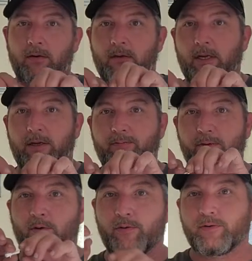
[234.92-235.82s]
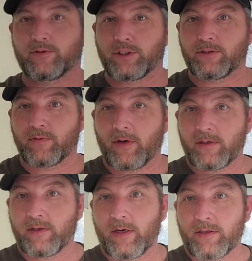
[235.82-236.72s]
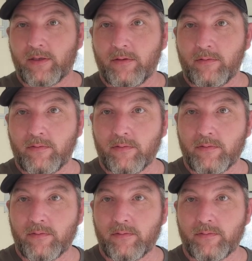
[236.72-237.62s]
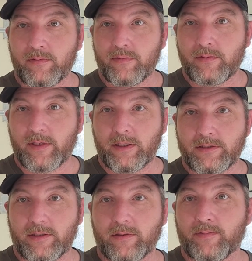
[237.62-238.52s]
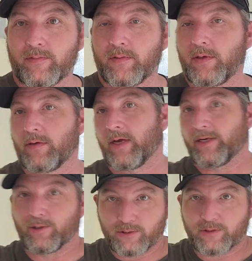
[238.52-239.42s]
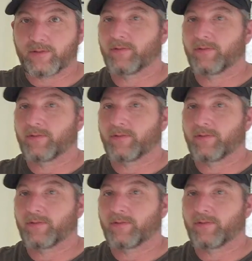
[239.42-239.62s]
like if you're going through sheetrock, you got the little things here, anchors